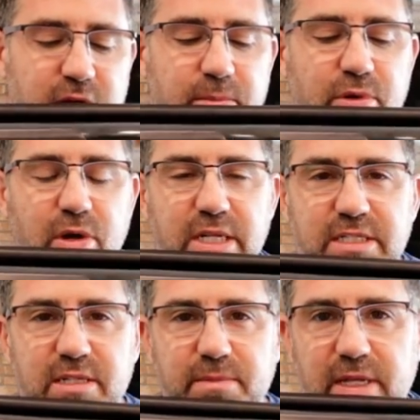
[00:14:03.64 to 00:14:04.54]
you can put on
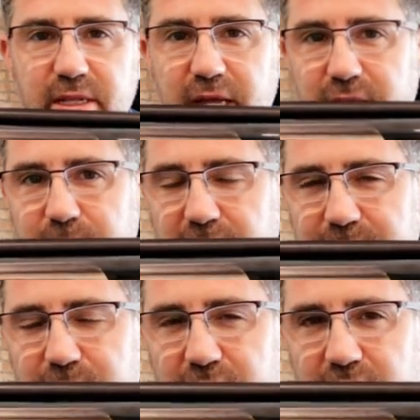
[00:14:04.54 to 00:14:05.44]
something like a
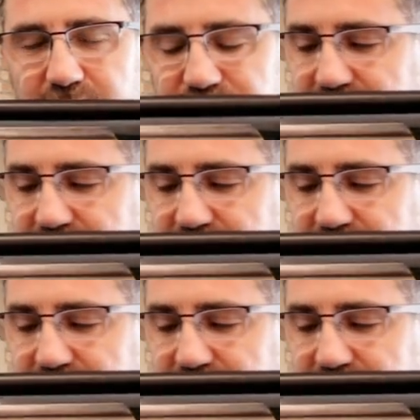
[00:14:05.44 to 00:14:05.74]
bipod or a